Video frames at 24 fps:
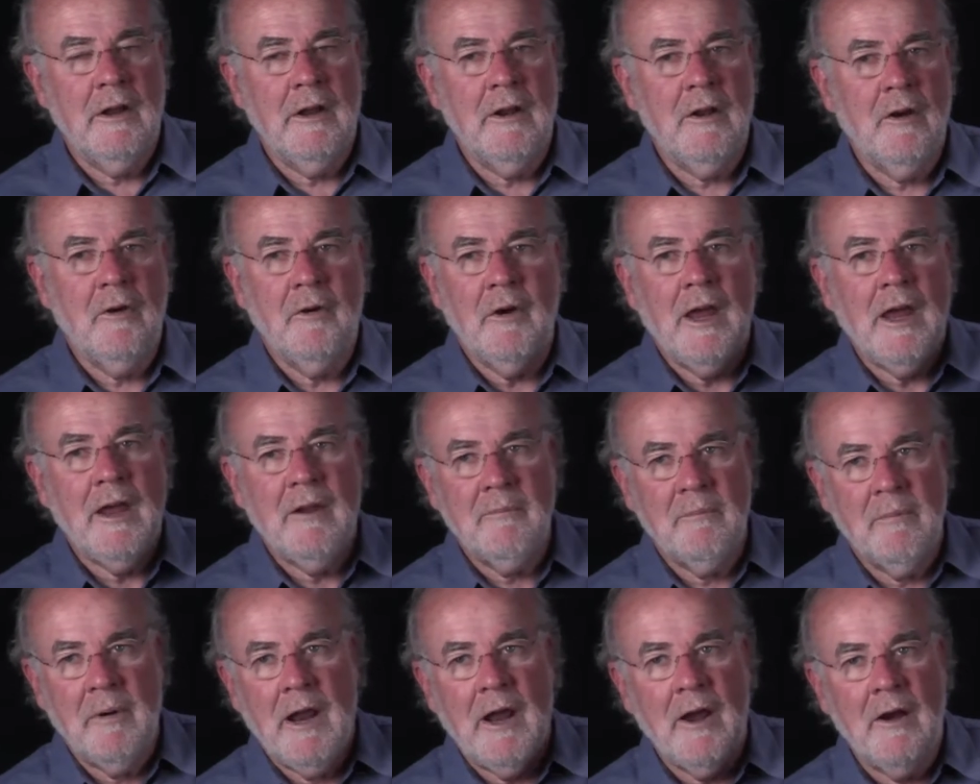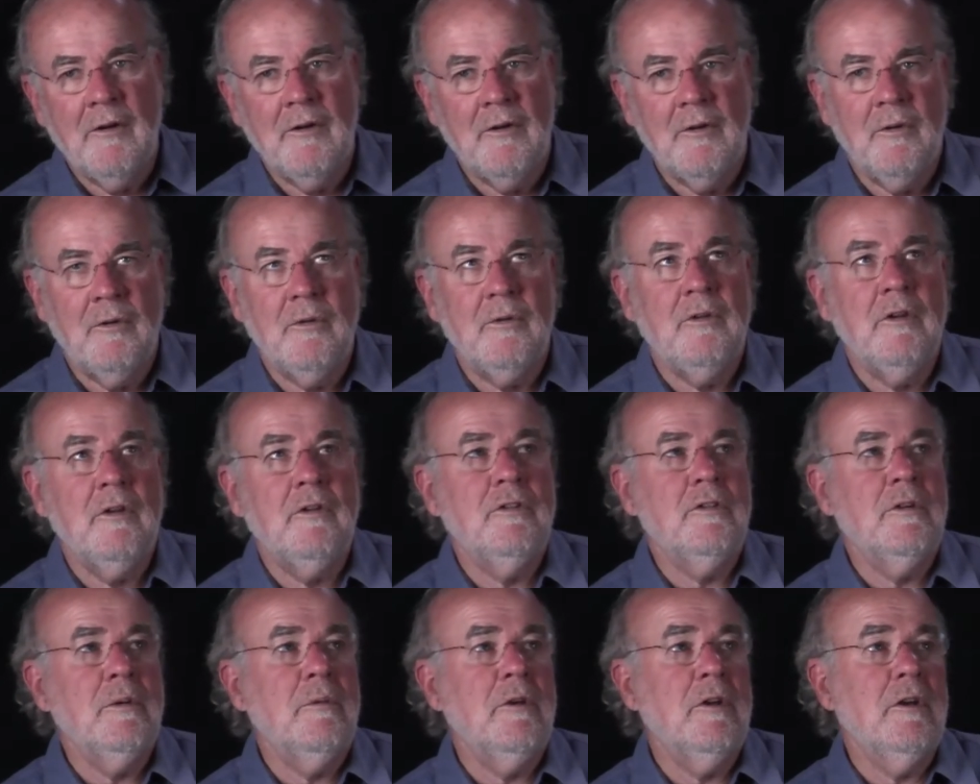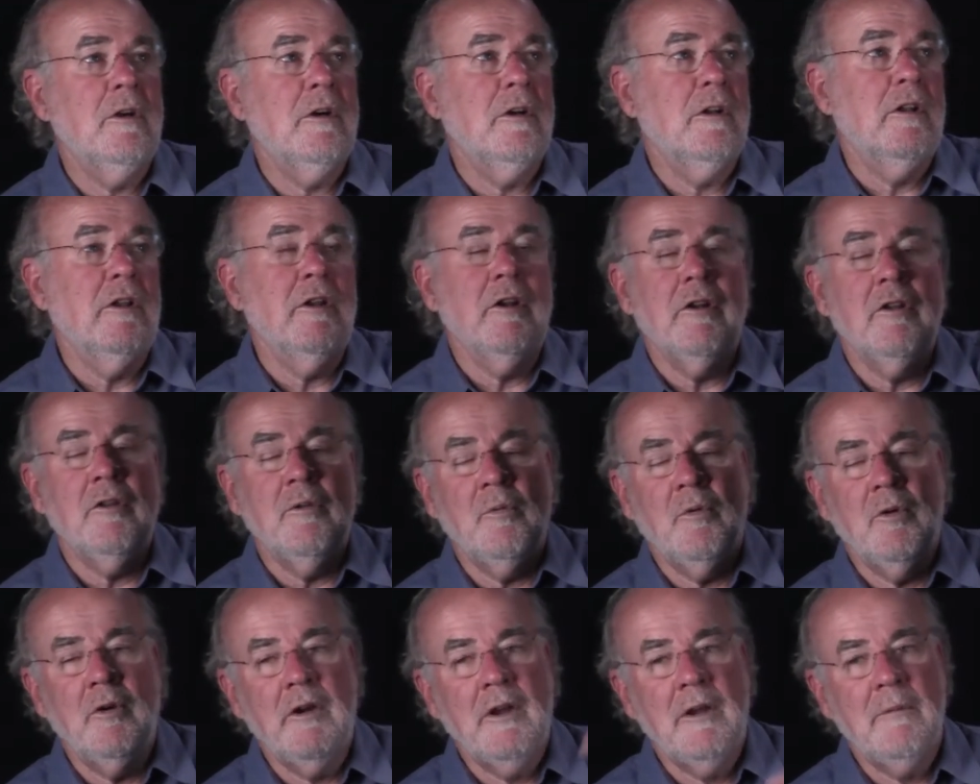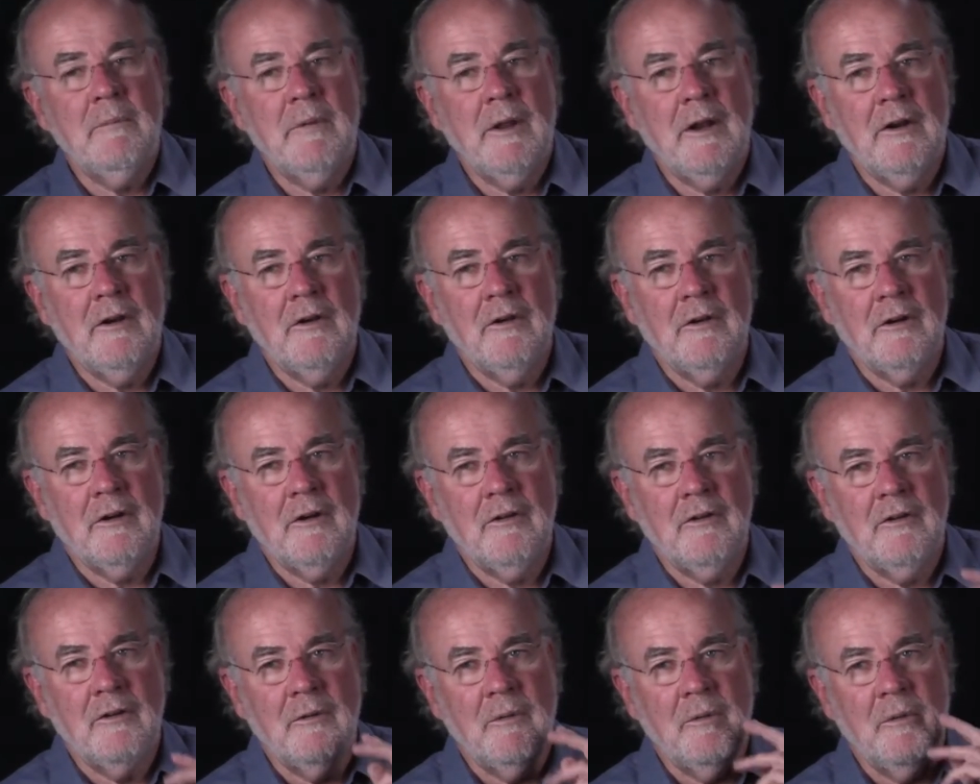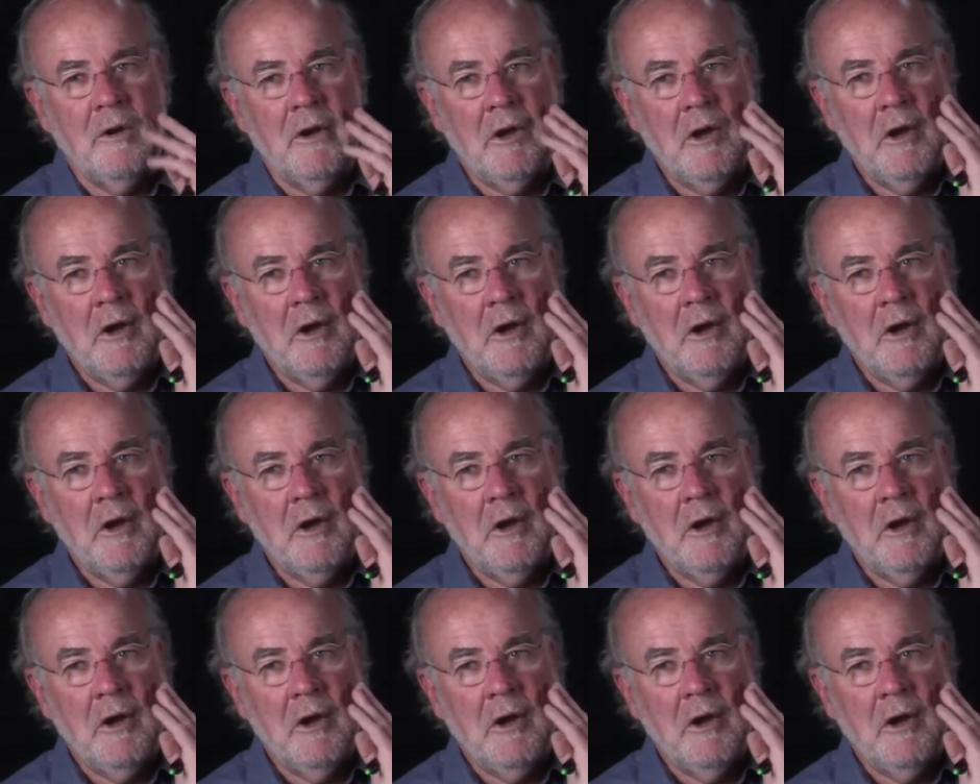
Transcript: know Anne Brown, who did a lot of the work in metacognition,